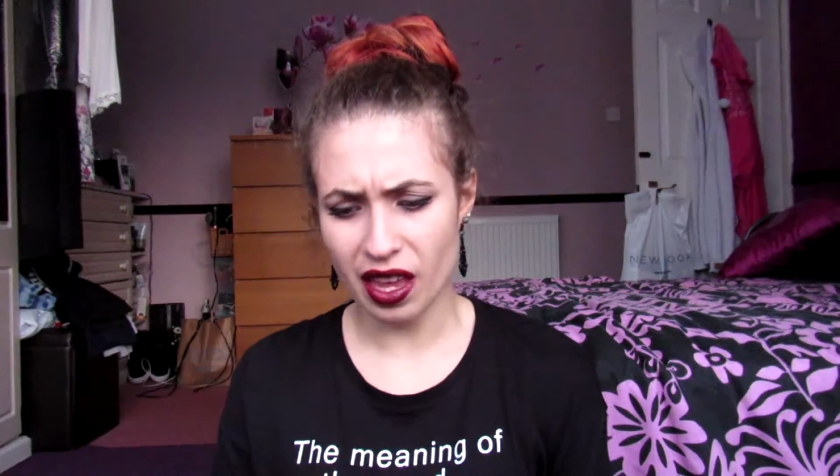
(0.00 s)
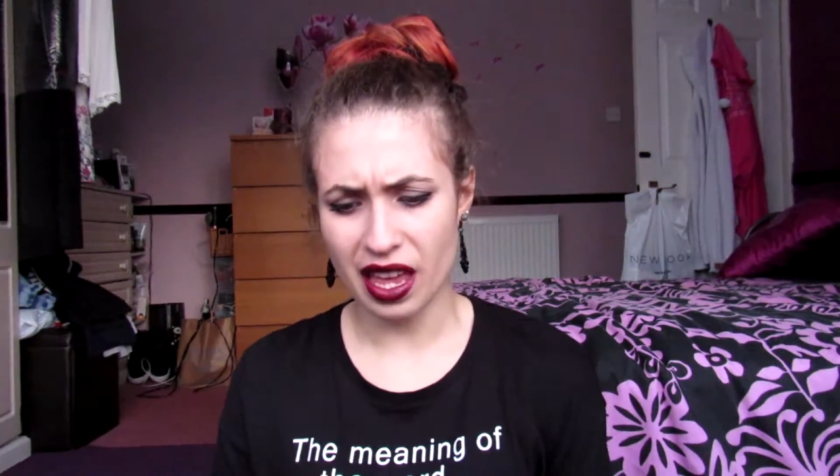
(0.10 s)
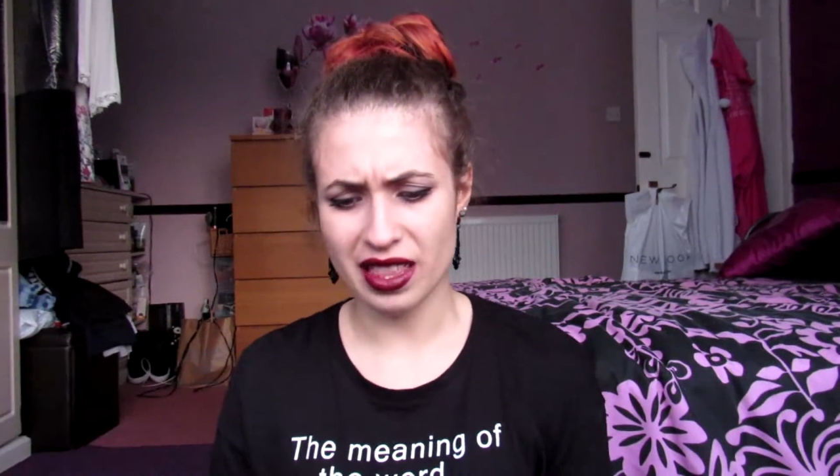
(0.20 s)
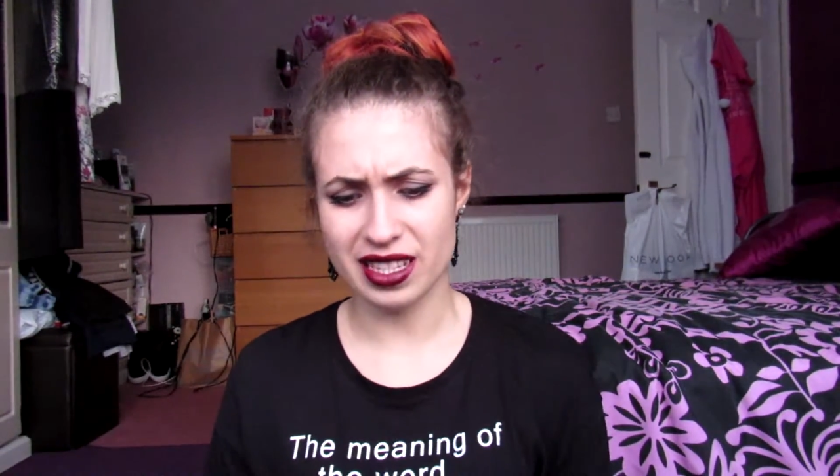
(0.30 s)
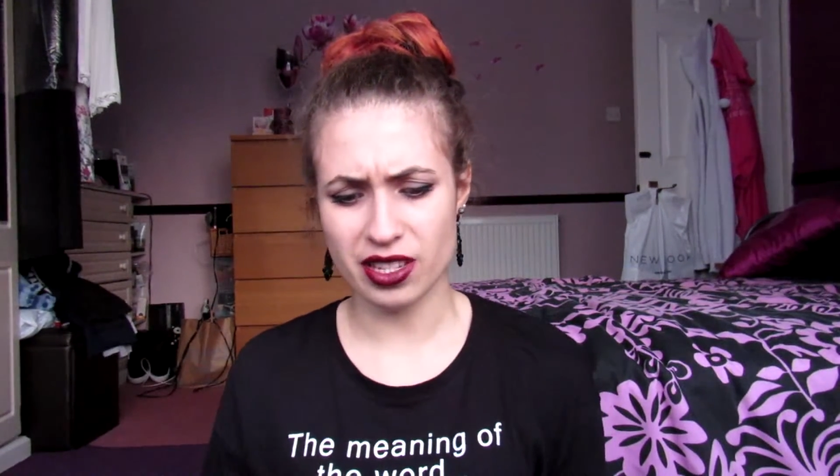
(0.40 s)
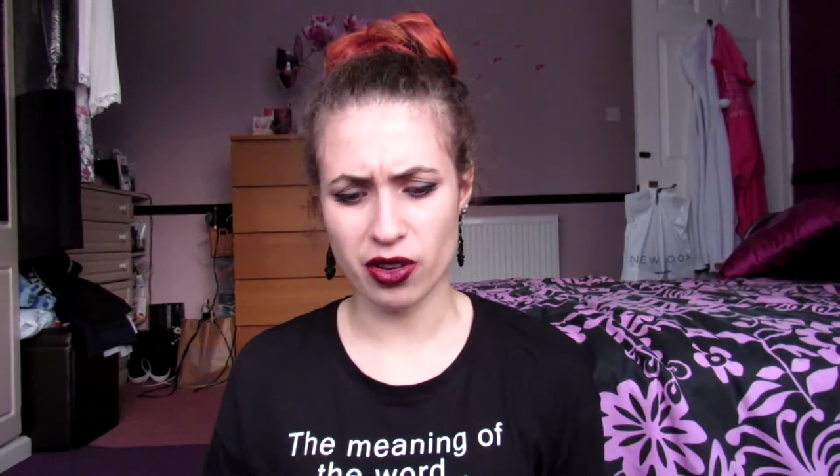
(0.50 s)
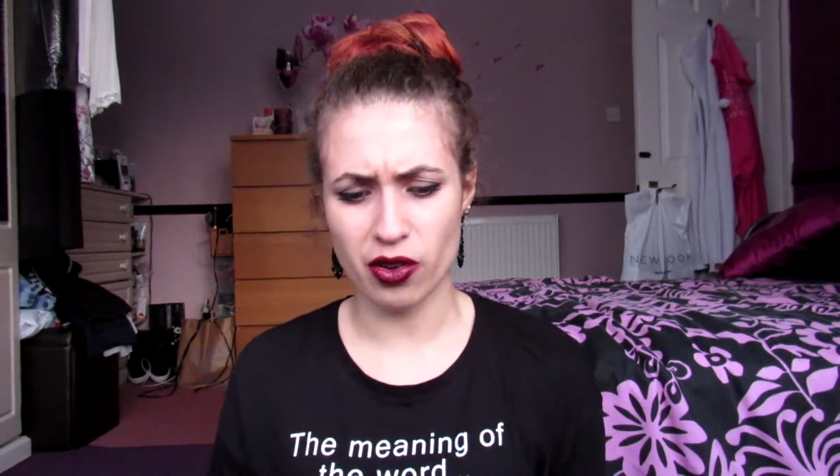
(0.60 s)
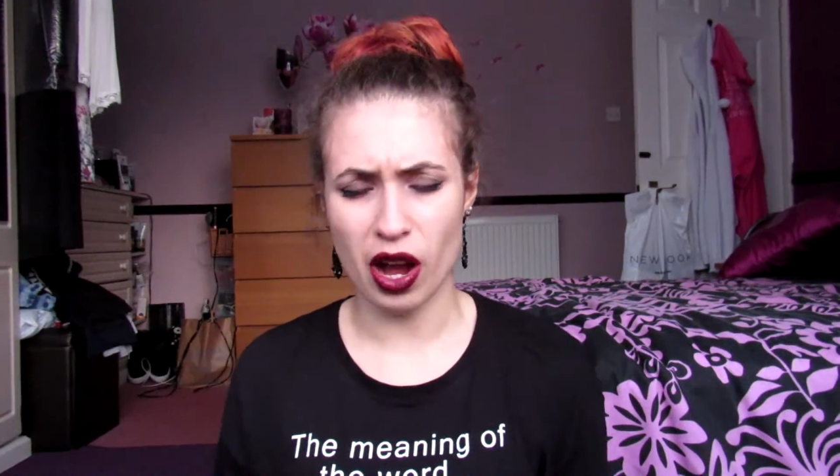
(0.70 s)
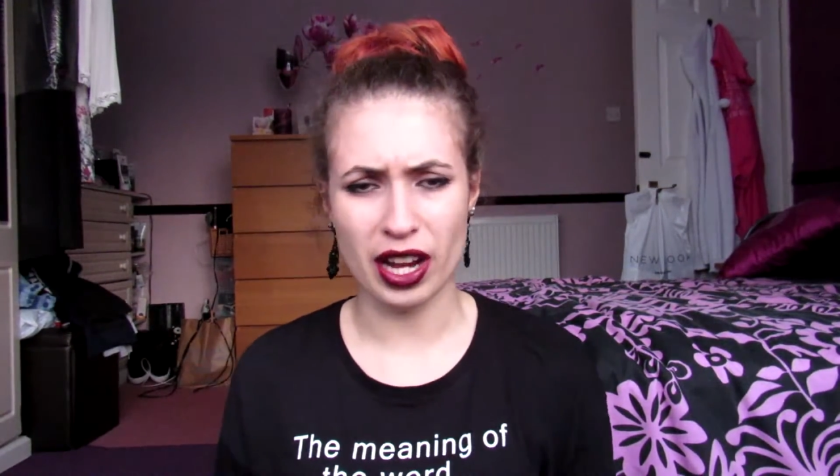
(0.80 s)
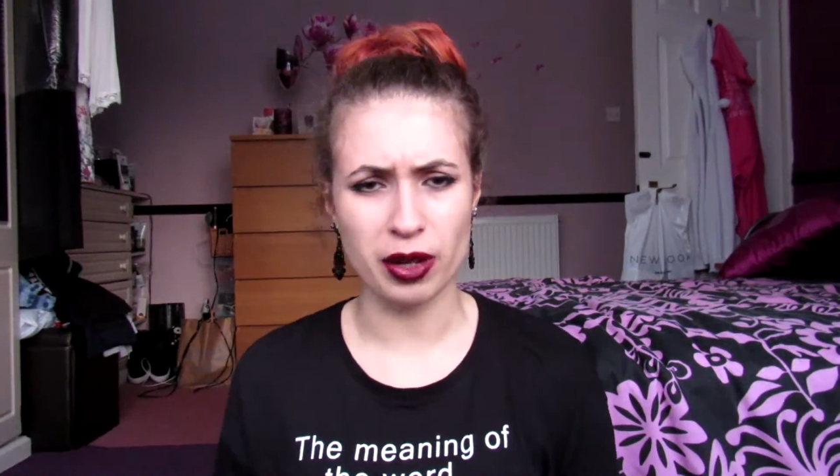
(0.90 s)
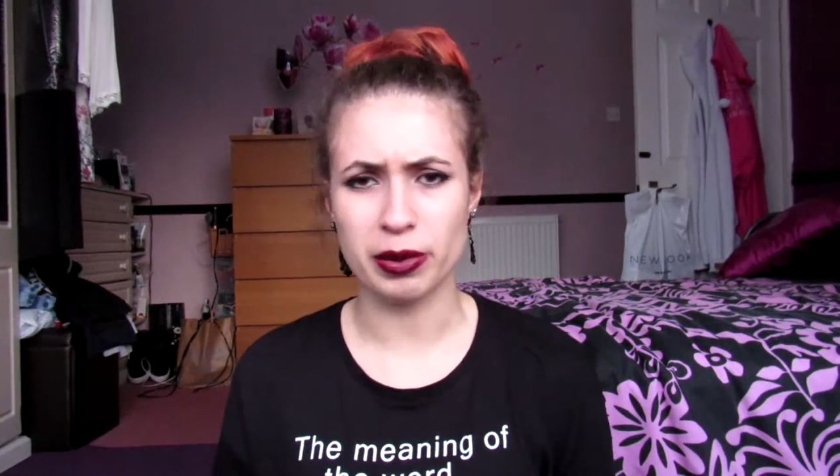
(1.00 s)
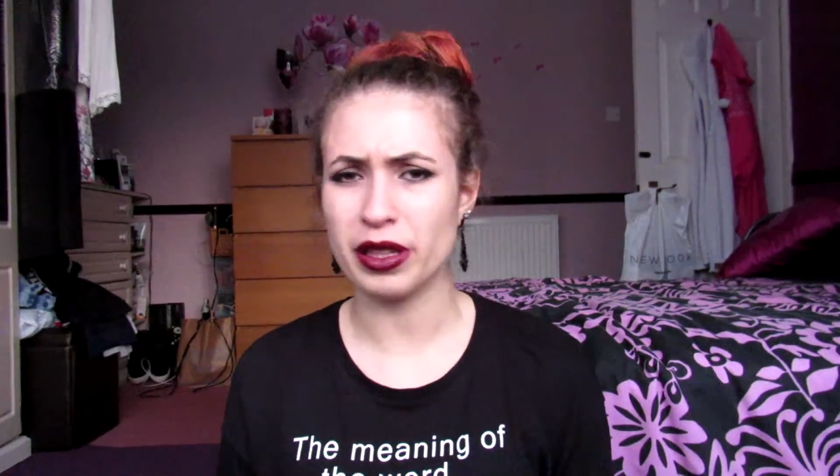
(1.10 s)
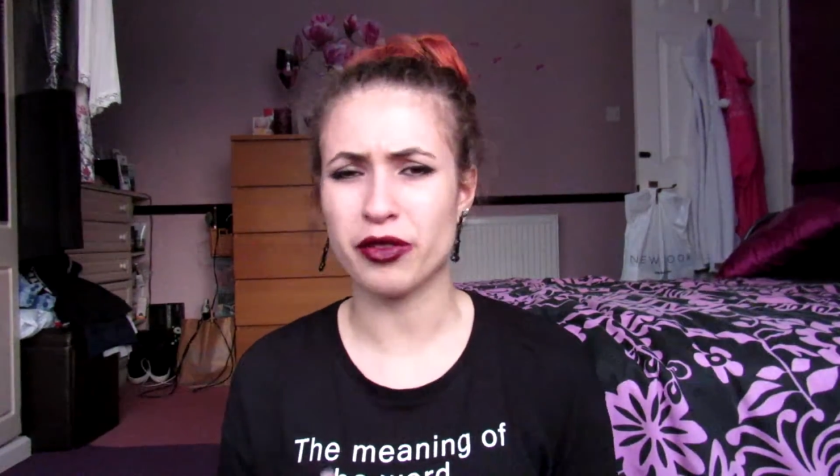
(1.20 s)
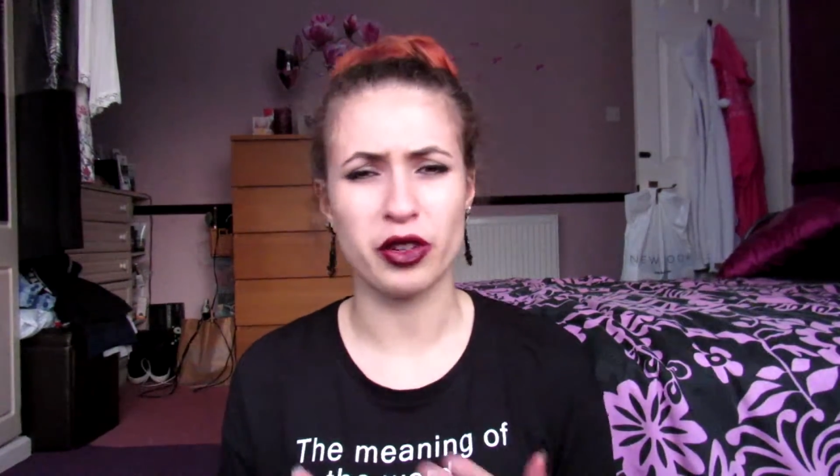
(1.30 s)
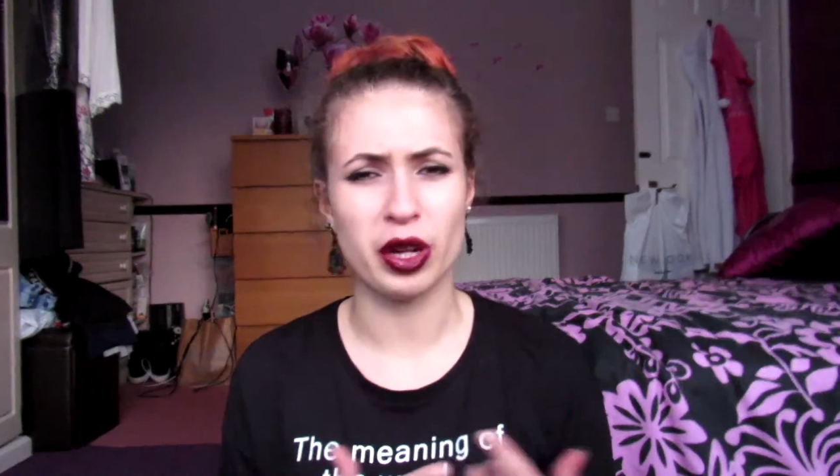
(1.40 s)
And so I
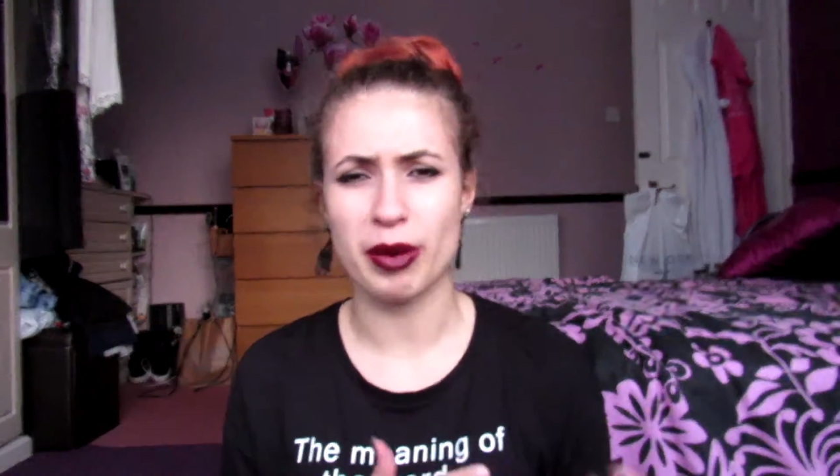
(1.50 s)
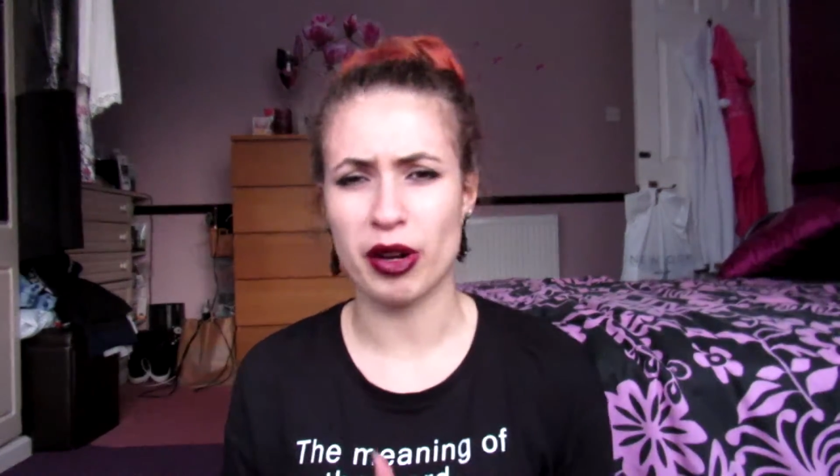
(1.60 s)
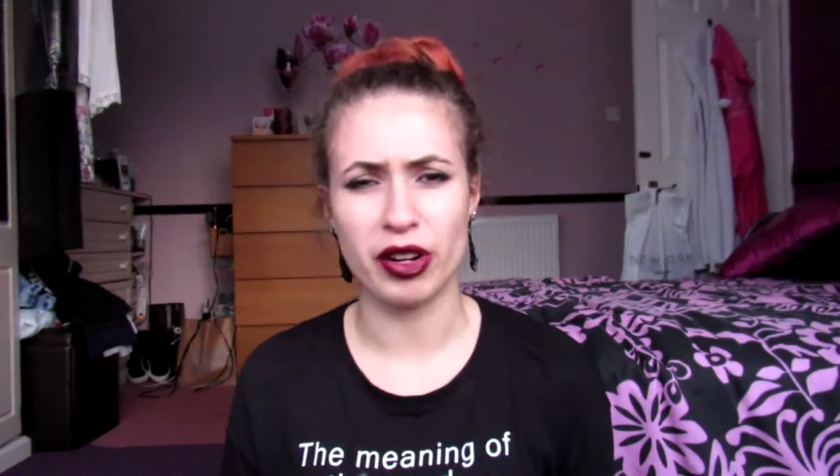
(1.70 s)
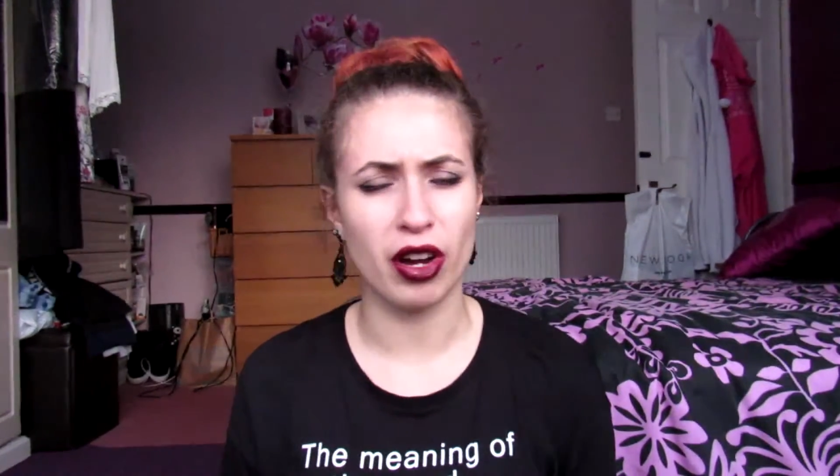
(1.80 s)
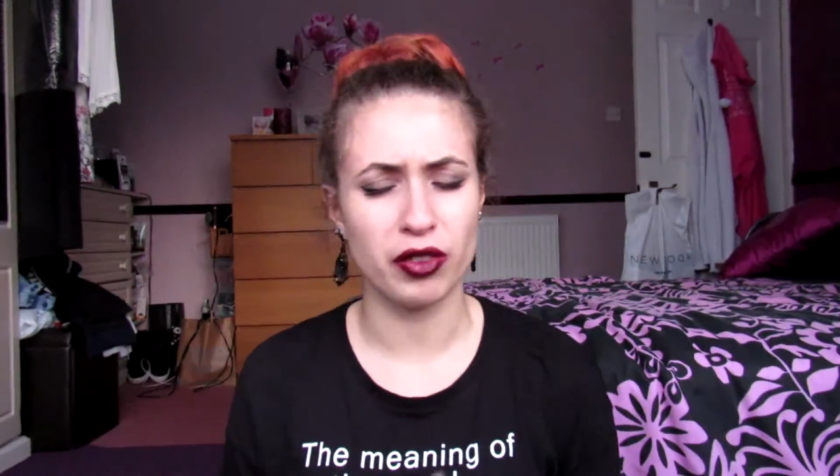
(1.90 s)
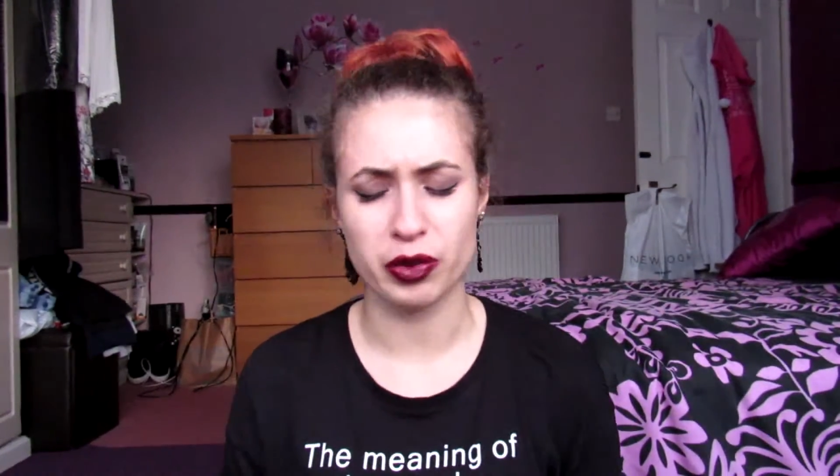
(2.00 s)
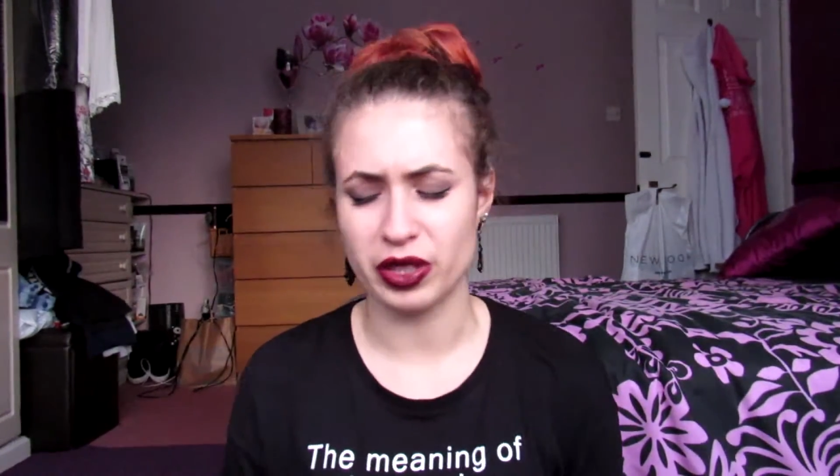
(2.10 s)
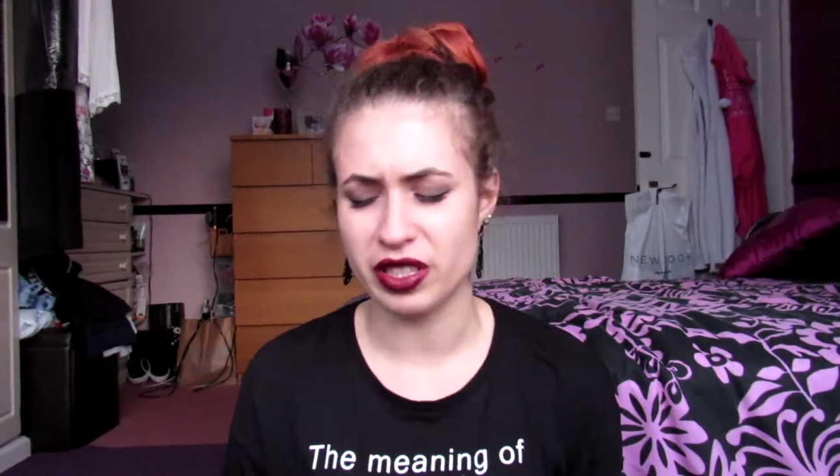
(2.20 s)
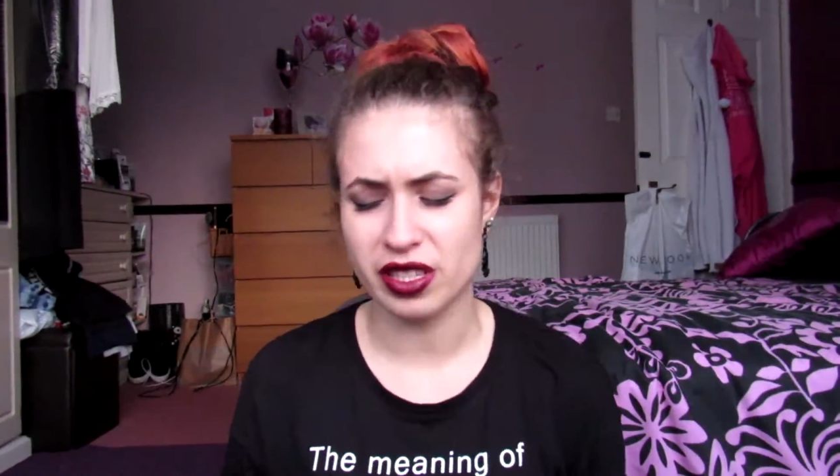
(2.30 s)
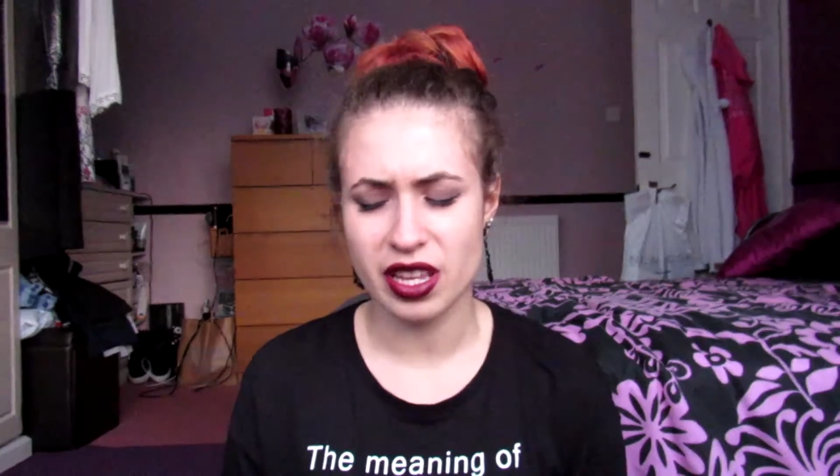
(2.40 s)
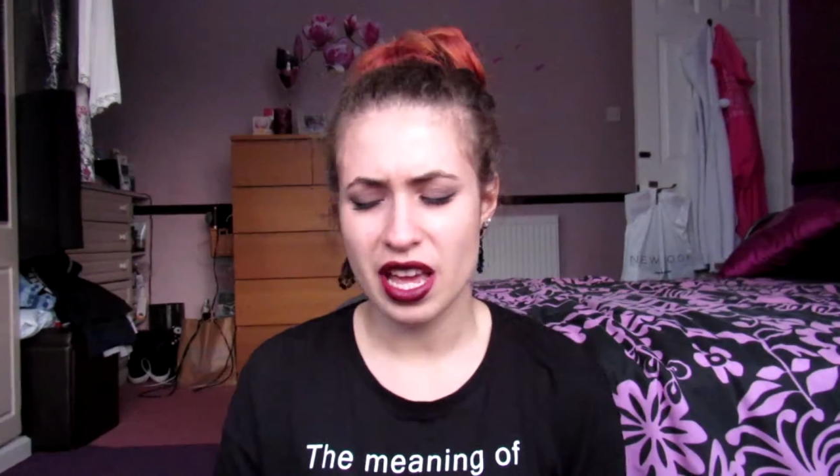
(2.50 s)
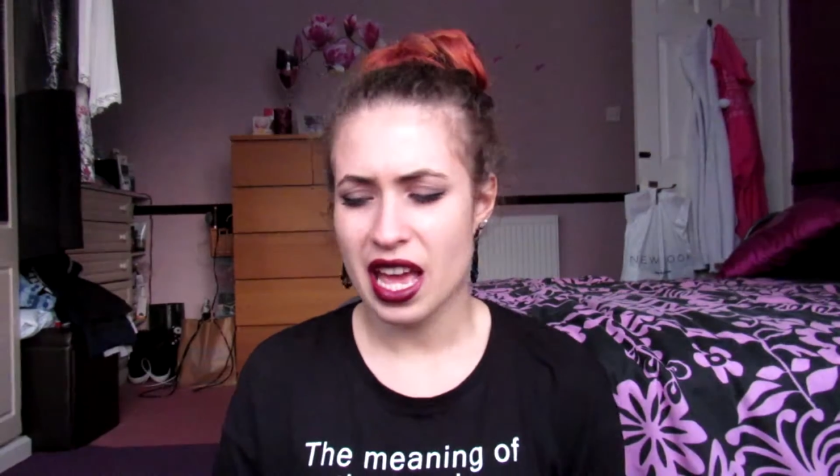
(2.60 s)
completely forgot about it afterwards.